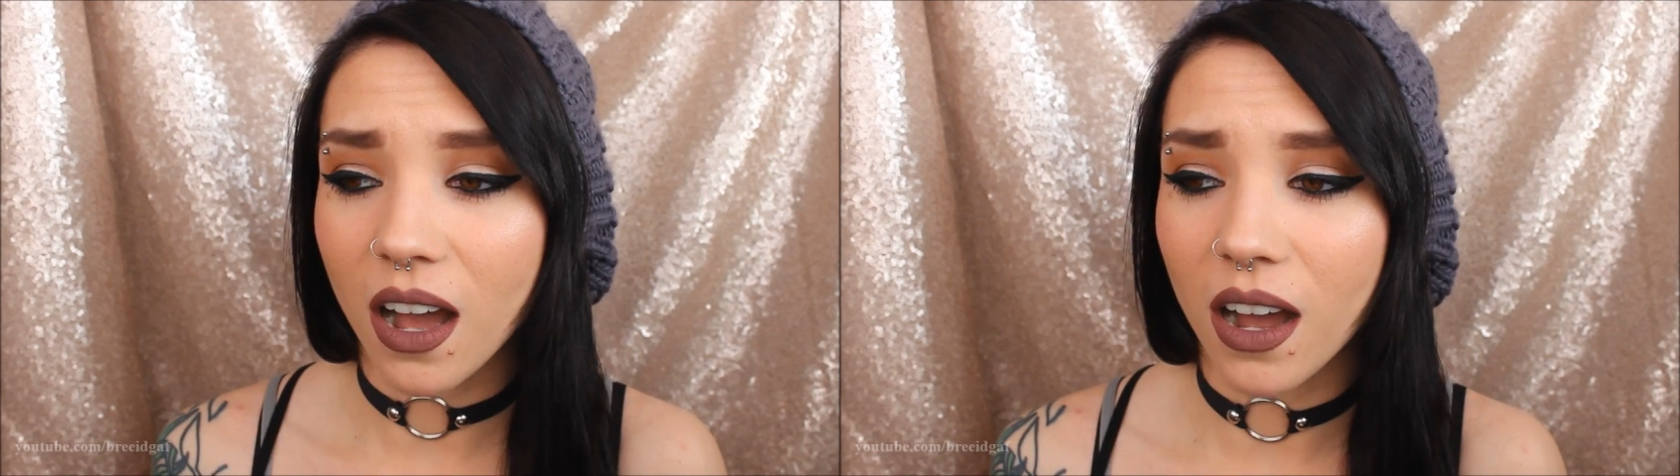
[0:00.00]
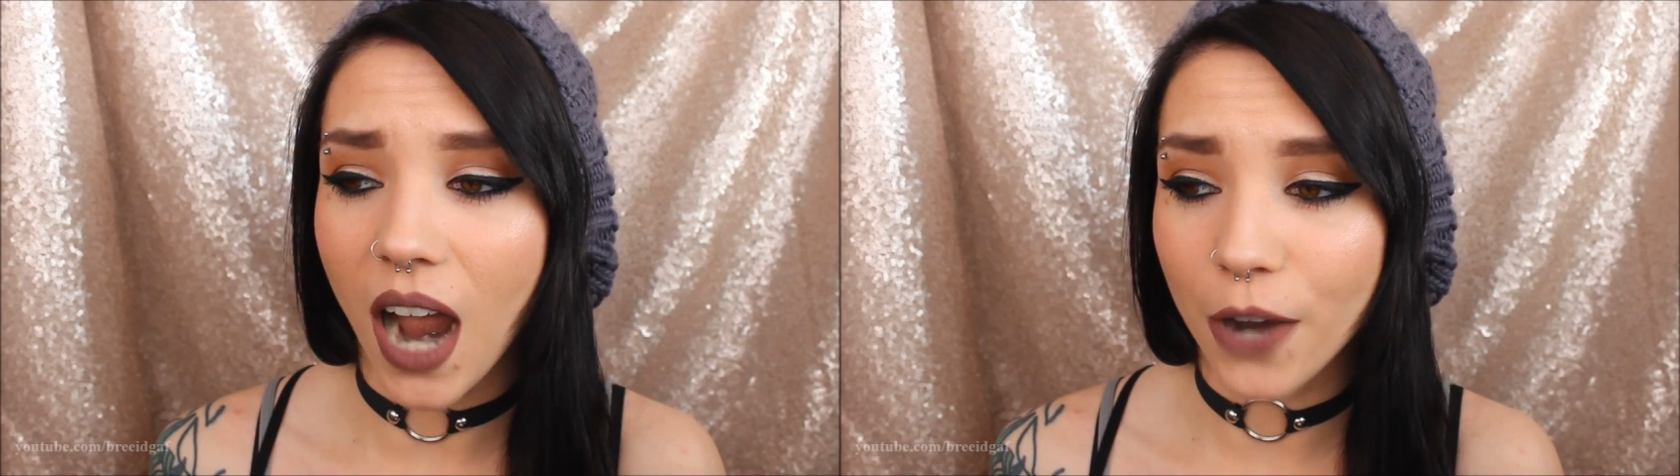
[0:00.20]

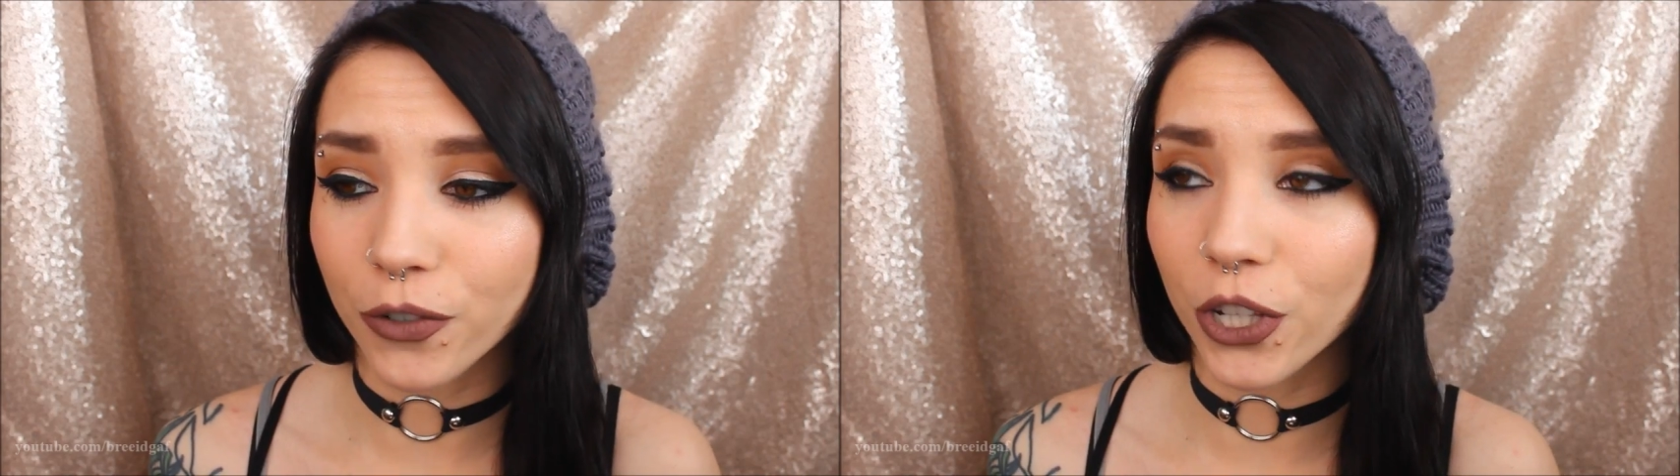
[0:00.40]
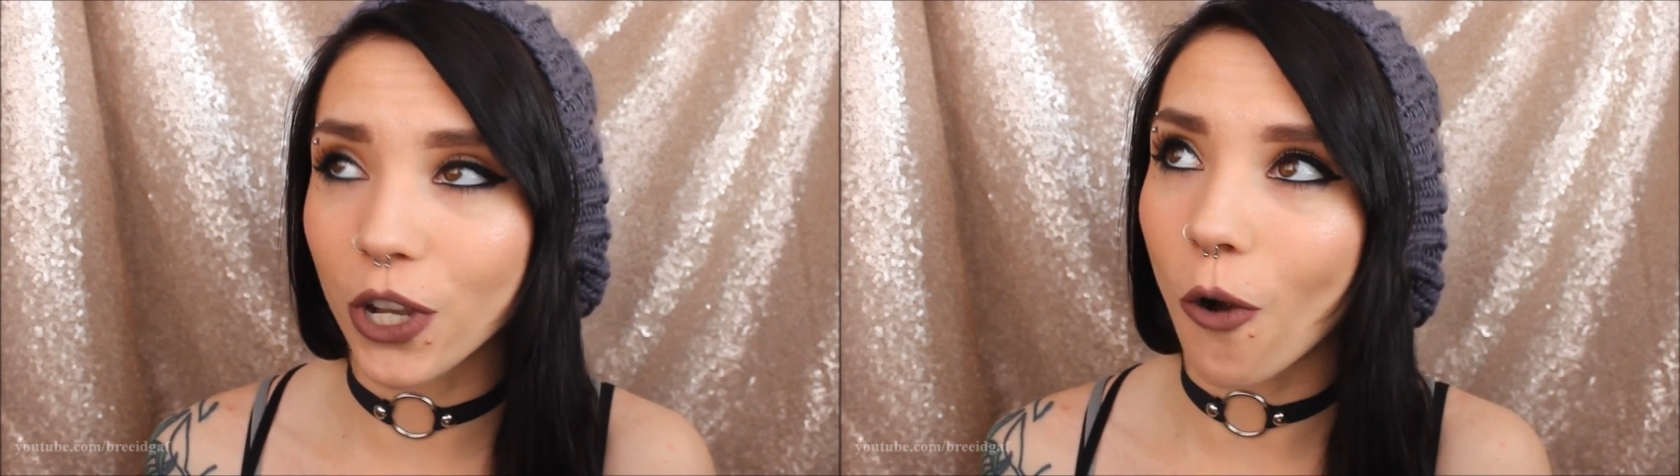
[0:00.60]
I
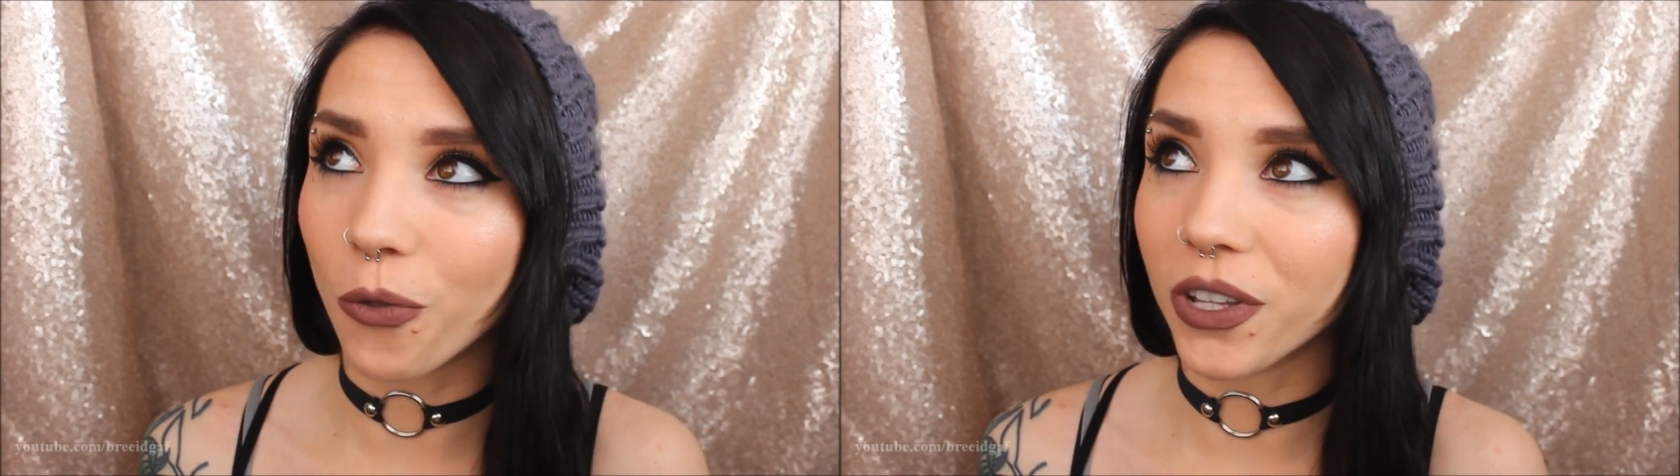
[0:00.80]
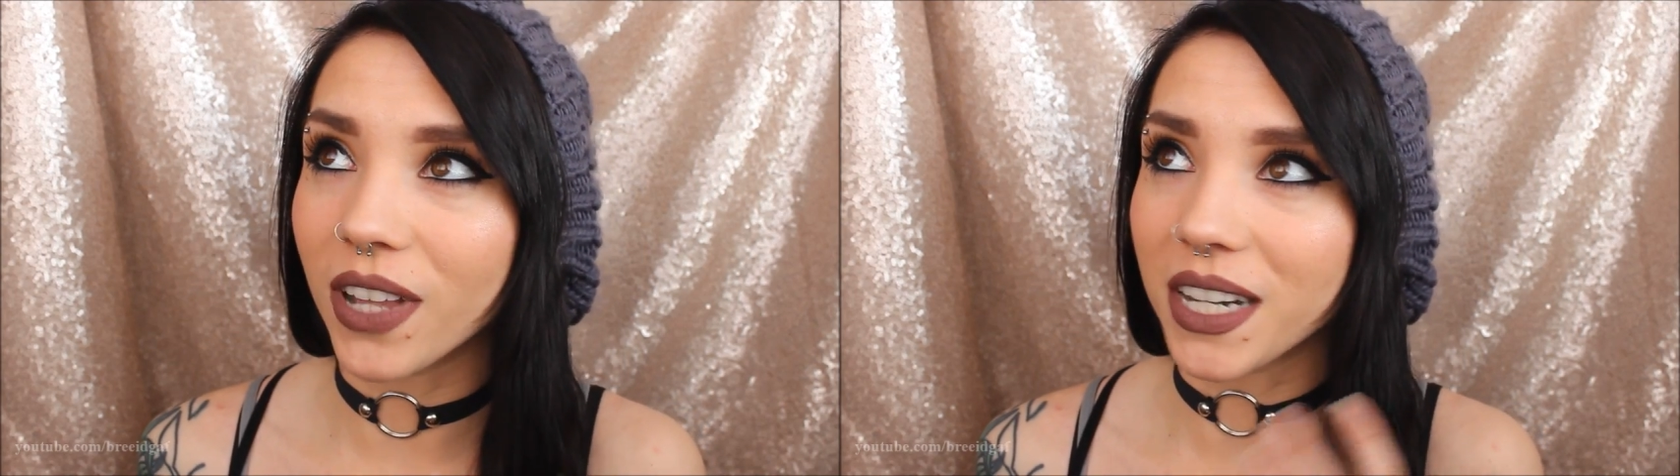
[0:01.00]
really
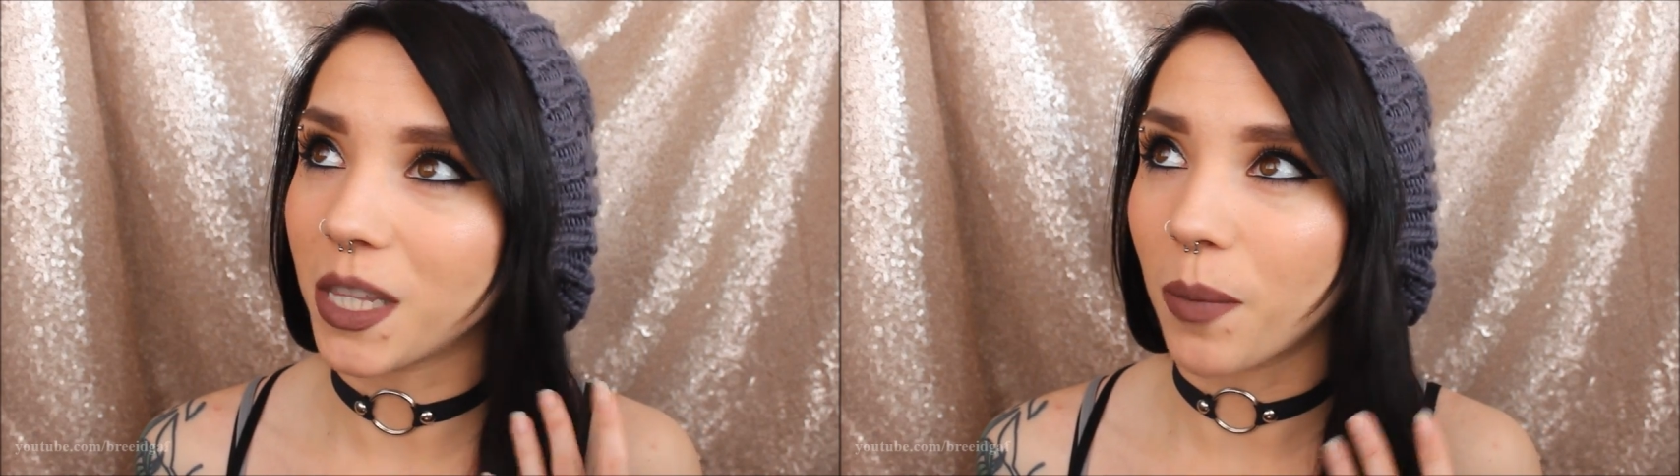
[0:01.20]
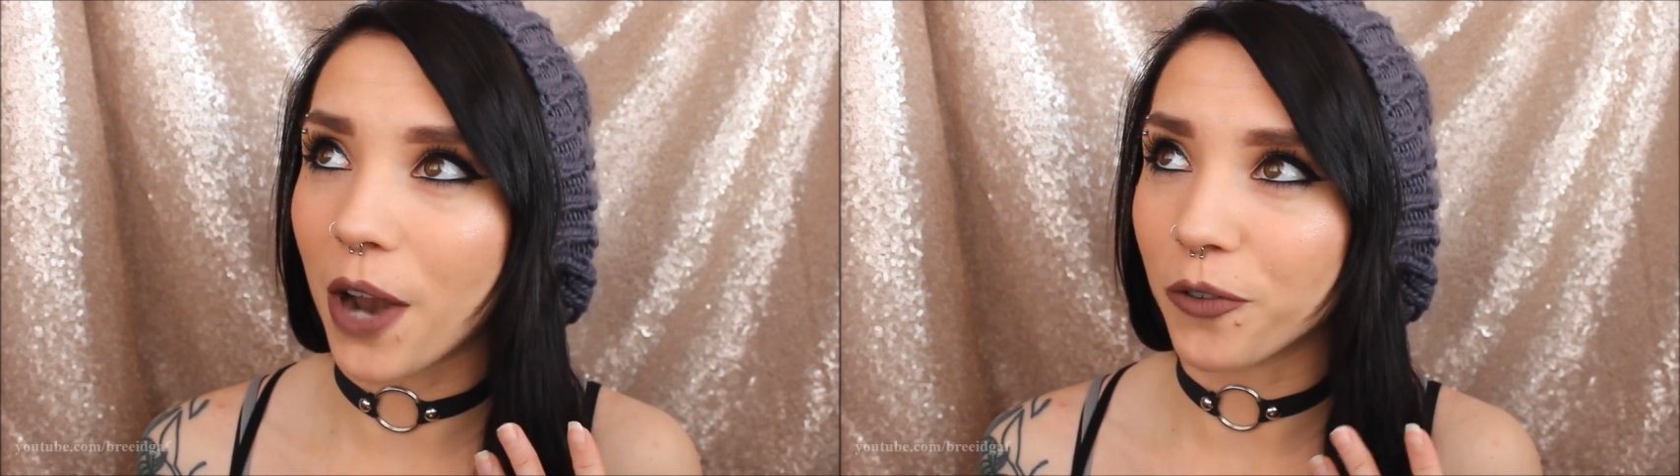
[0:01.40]
only
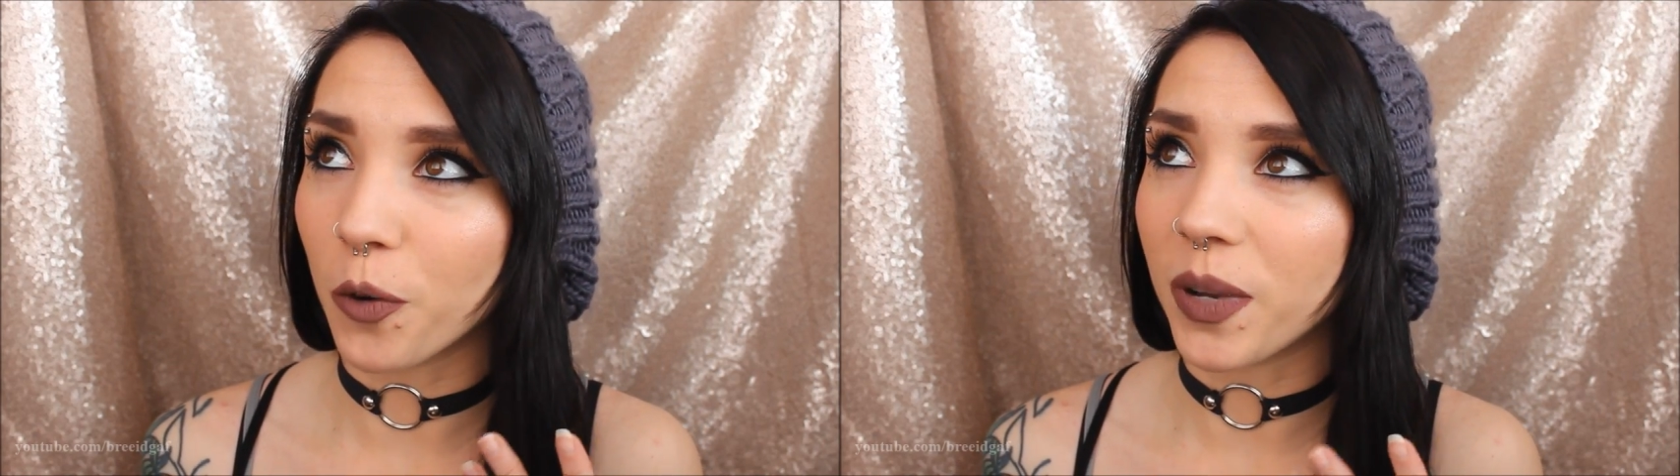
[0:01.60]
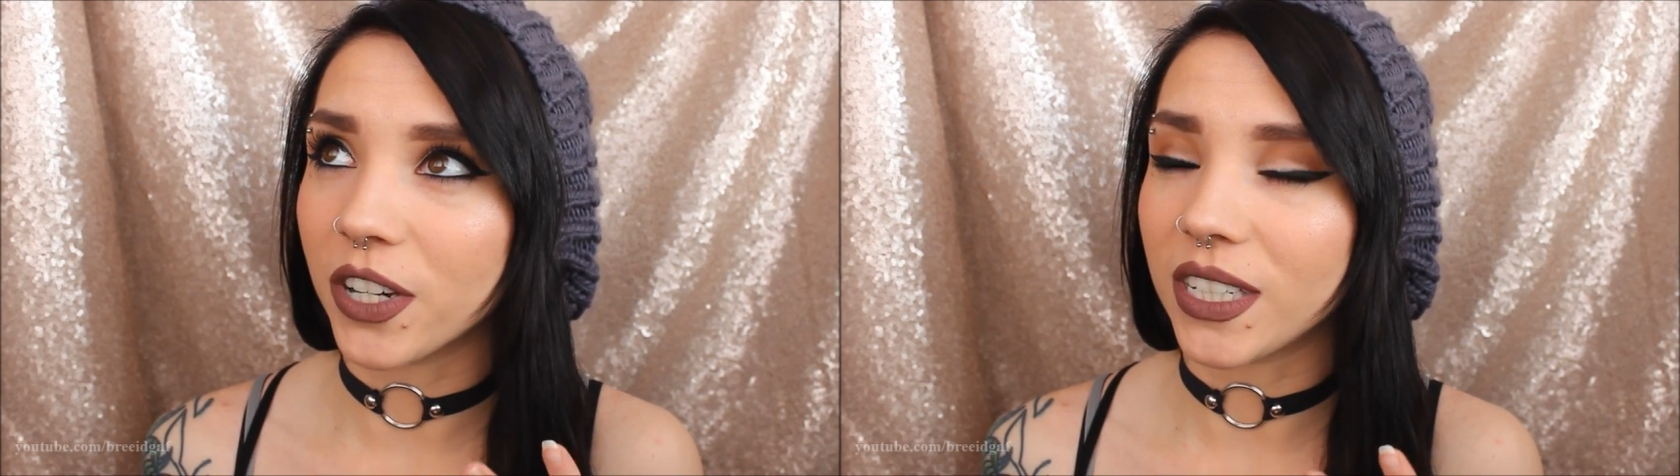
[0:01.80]
liked the
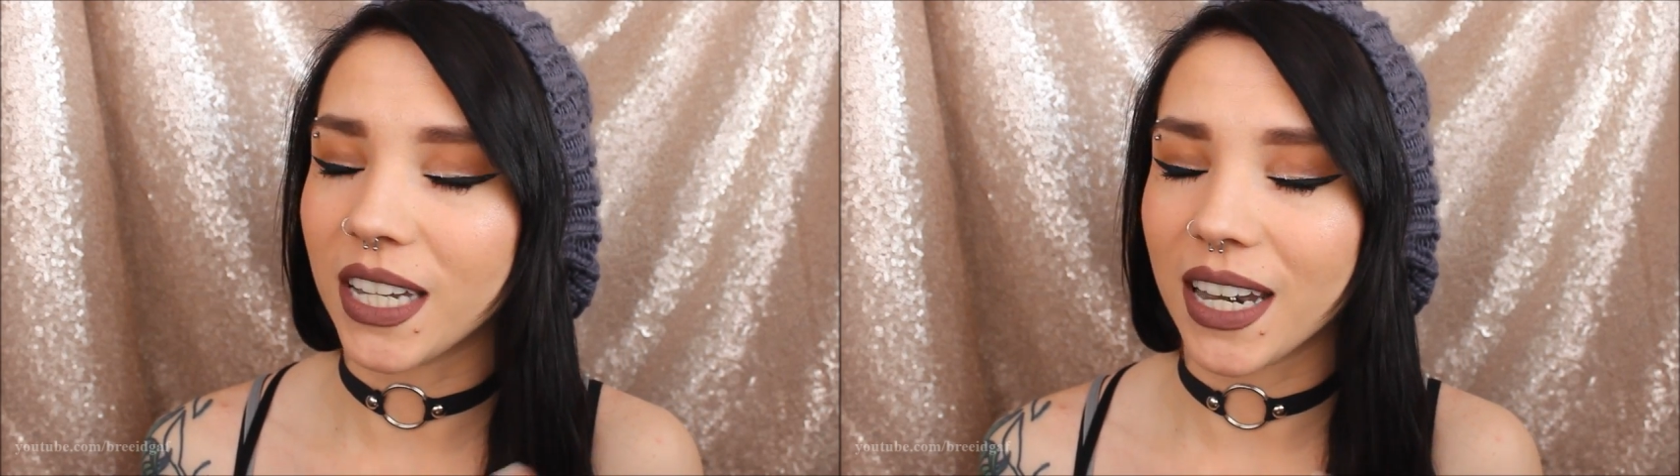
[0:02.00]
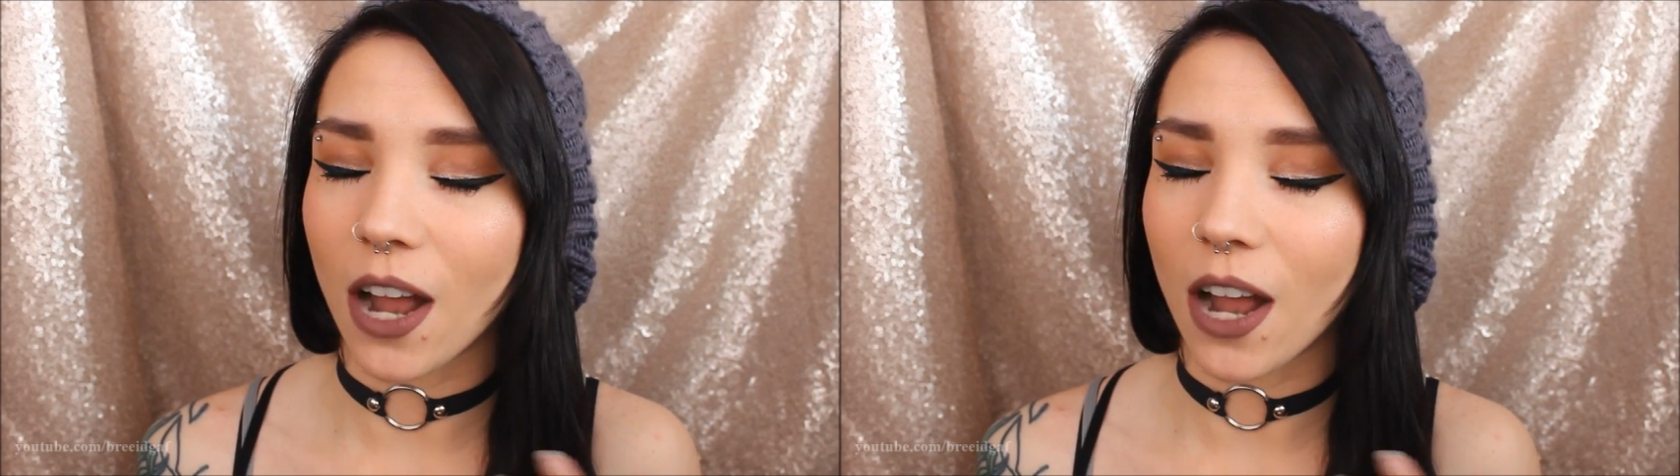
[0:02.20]
Monroe piercing